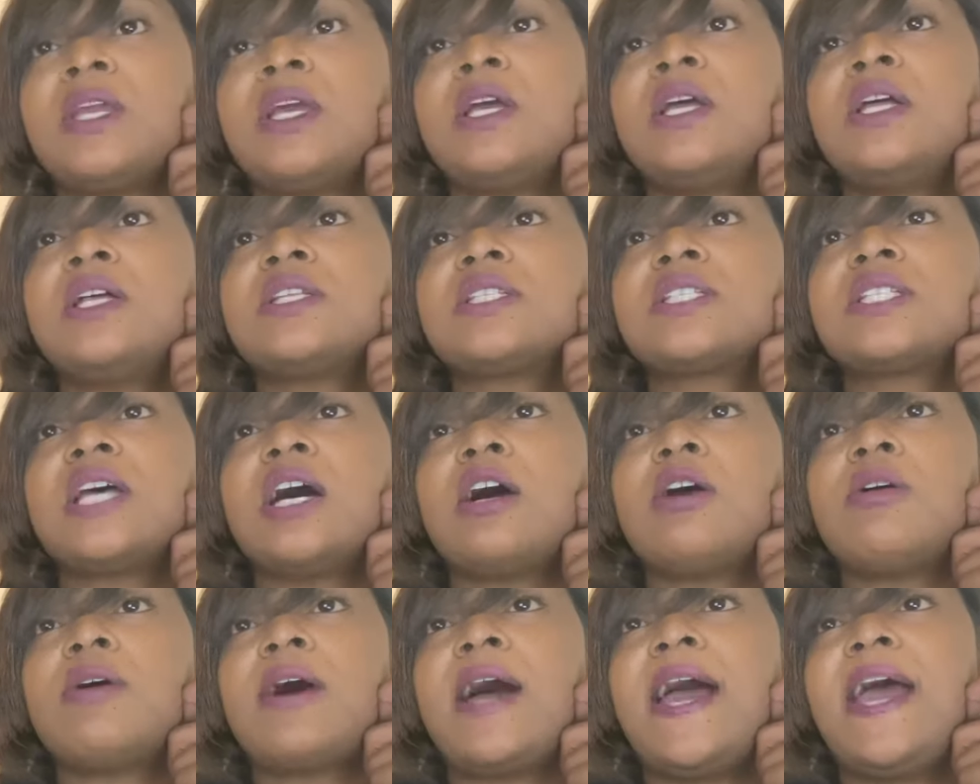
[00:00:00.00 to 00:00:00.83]

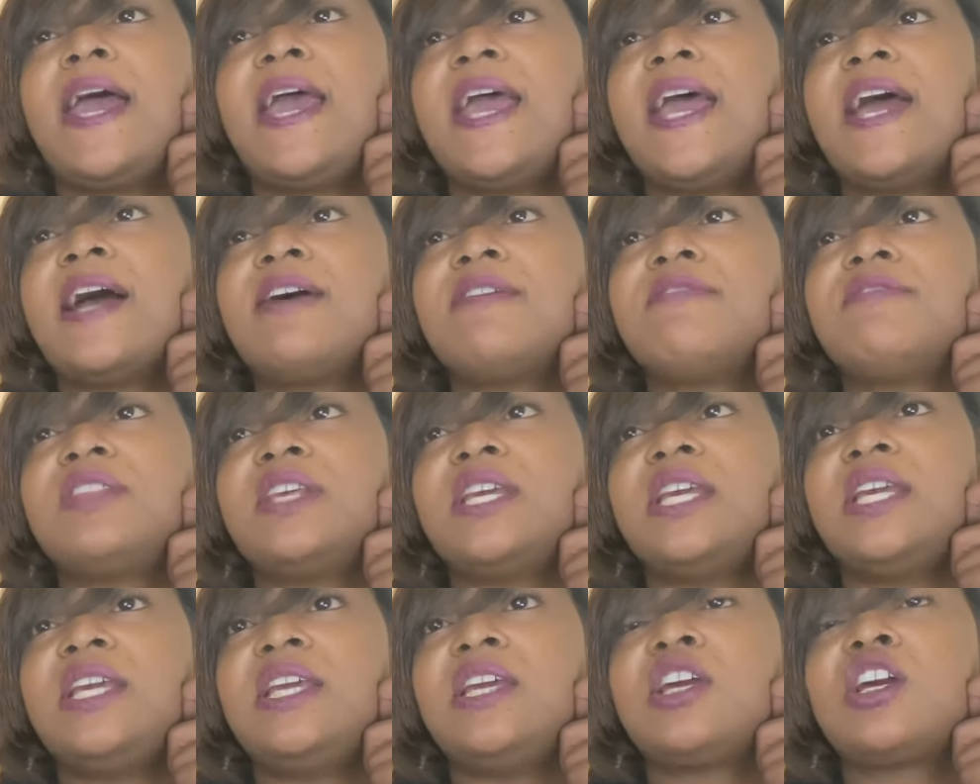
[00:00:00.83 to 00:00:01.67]
So I have
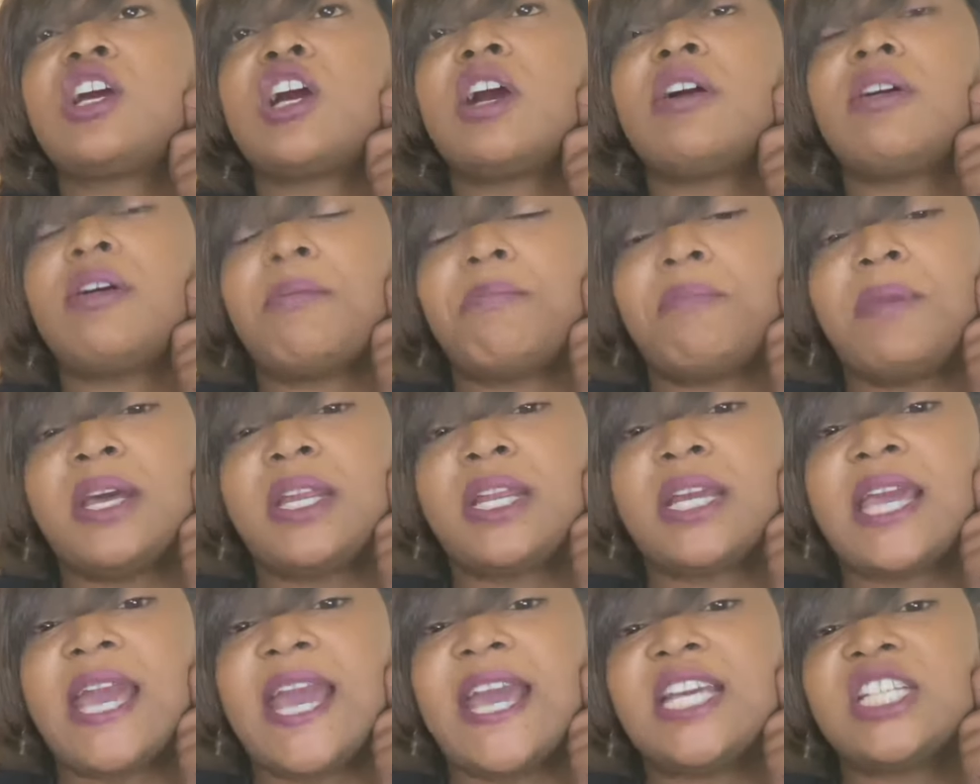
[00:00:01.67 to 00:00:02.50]
the current
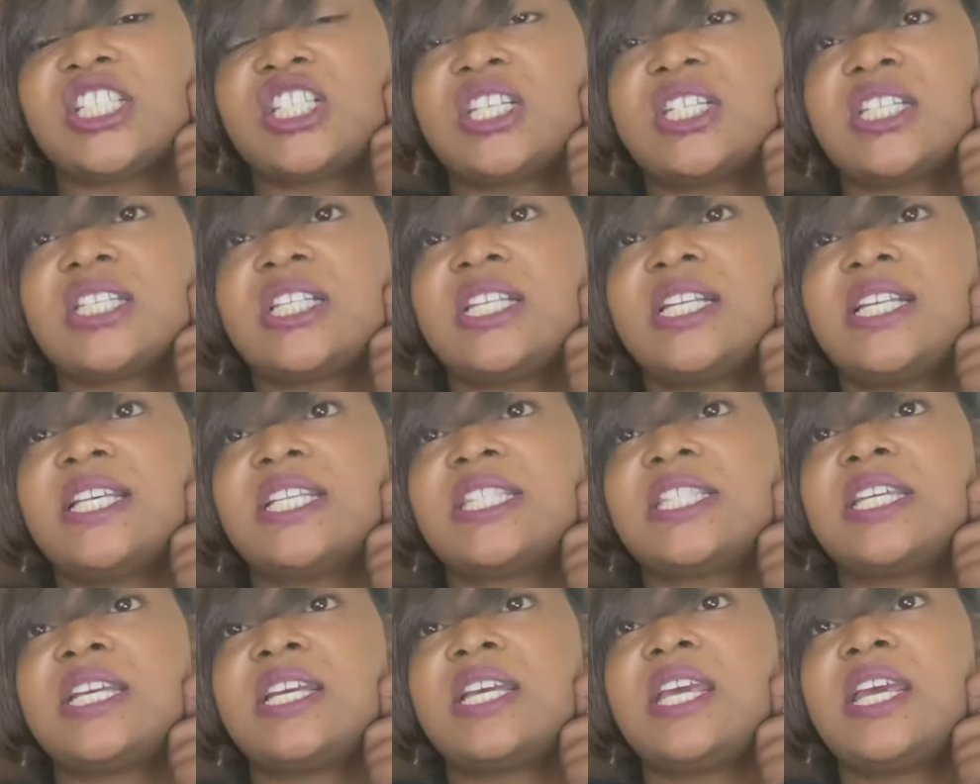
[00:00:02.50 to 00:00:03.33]
medications
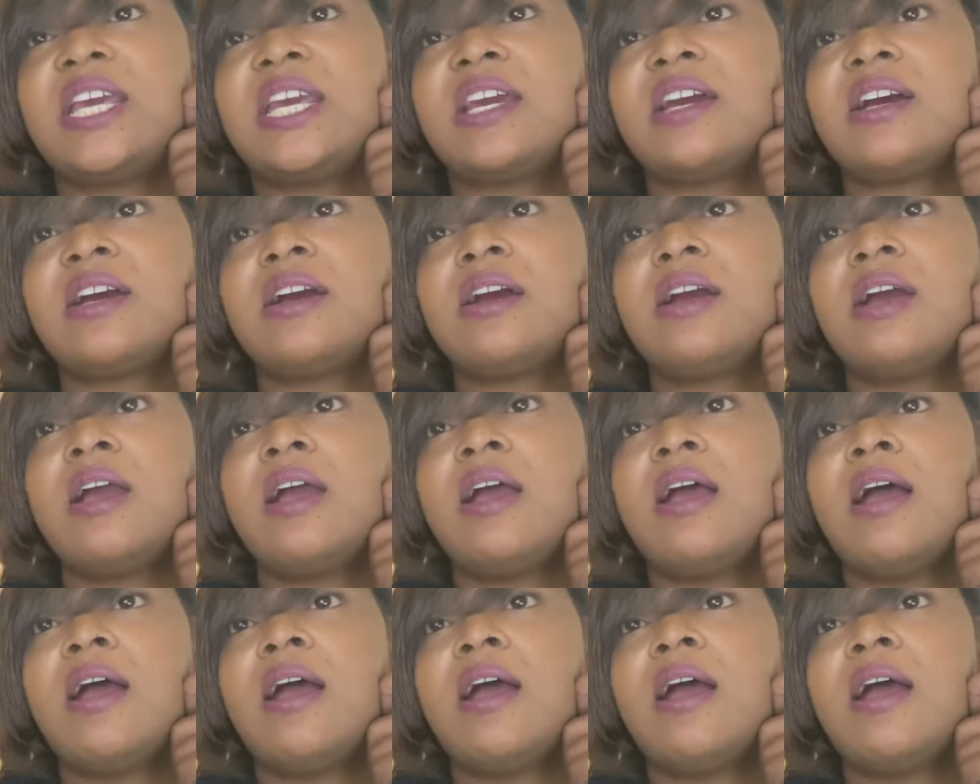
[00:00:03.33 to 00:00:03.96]
listed here.